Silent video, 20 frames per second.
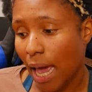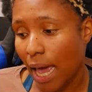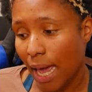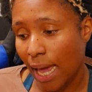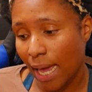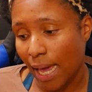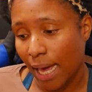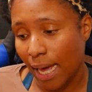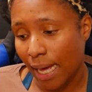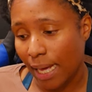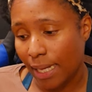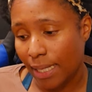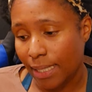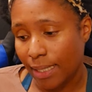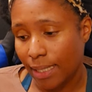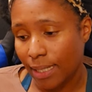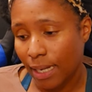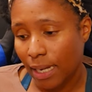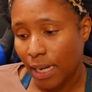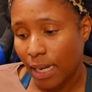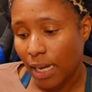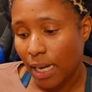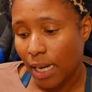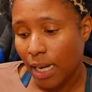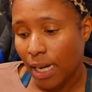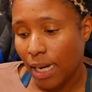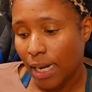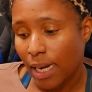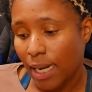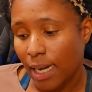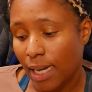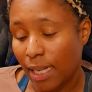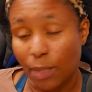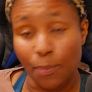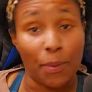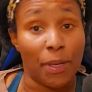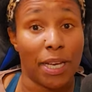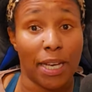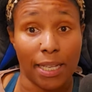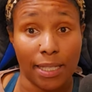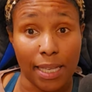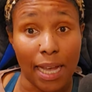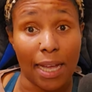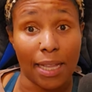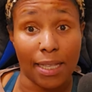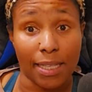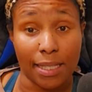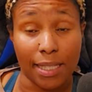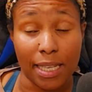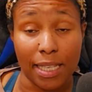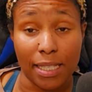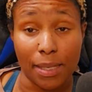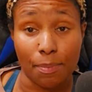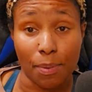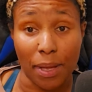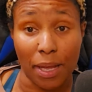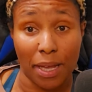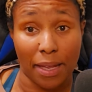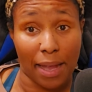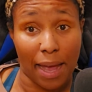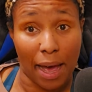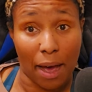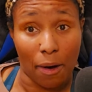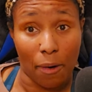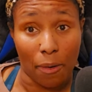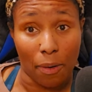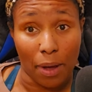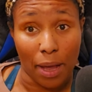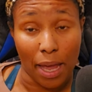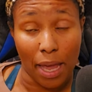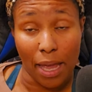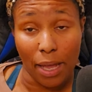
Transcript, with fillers: And it's because how the season played out